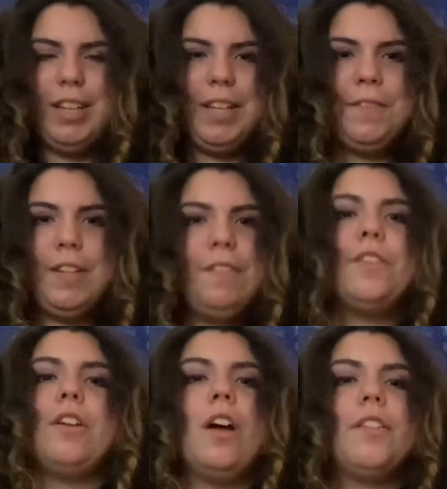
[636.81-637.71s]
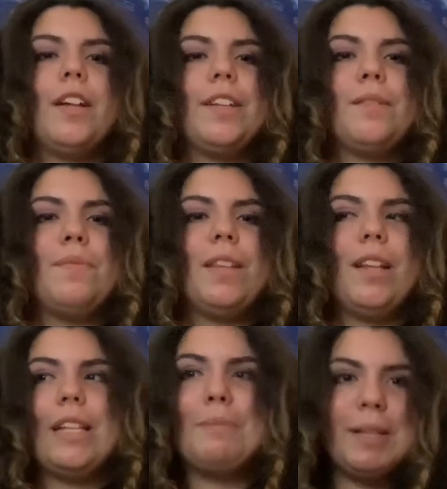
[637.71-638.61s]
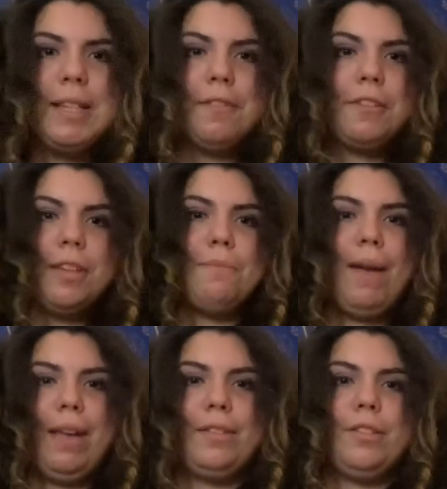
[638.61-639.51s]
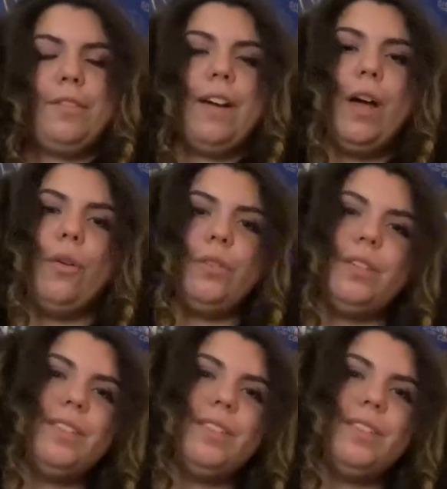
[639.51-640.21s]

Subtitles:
even if you're not writing something that's specifically based around